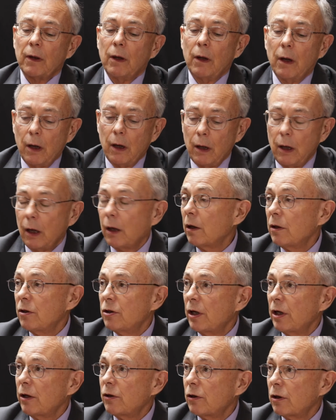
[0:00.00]
a
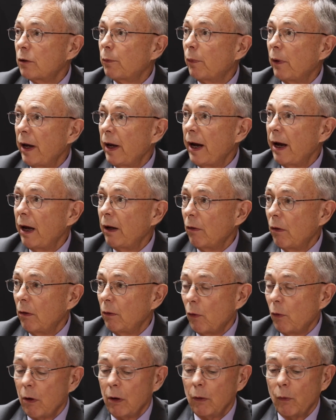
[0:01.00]
consensus plan
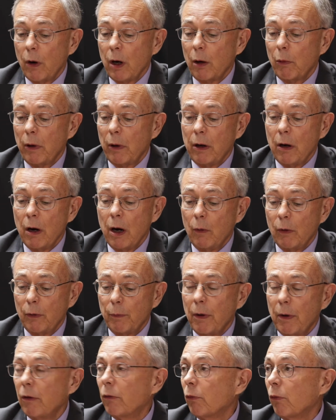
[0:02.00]
on where do we go with
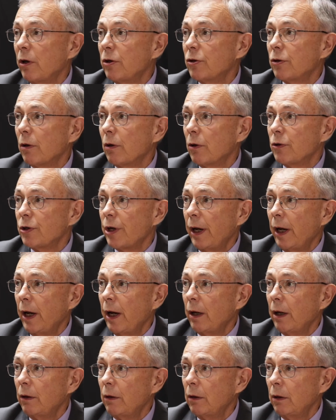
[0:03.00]
both research
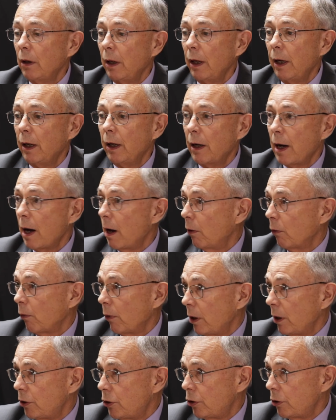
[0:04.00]
and
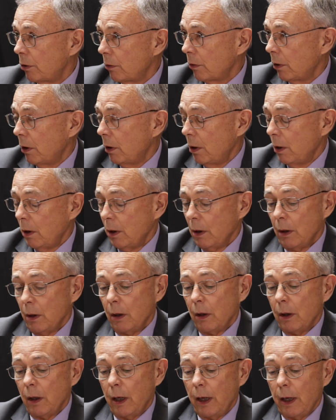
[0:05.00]
outreach.
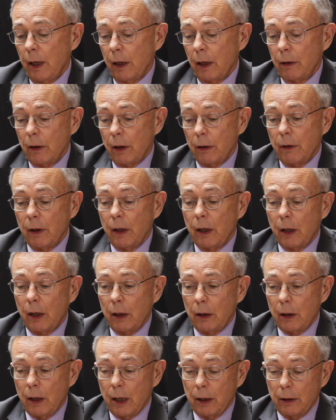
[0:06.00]
And then
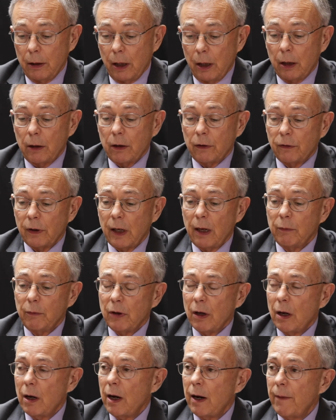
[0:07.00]
at the same
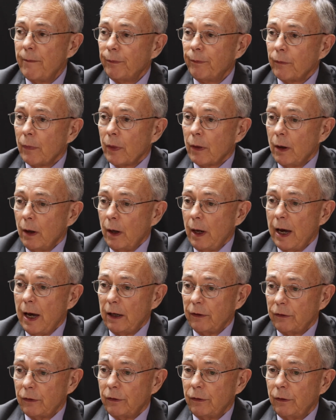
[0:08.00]
time,
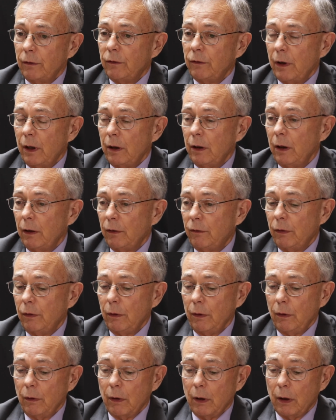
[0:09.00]
ASTA is intending
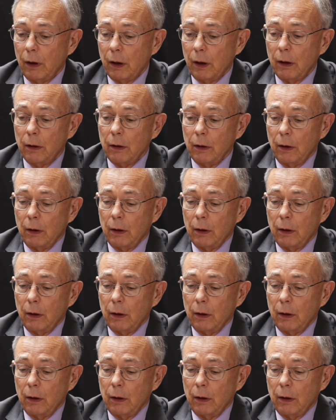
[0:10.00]
to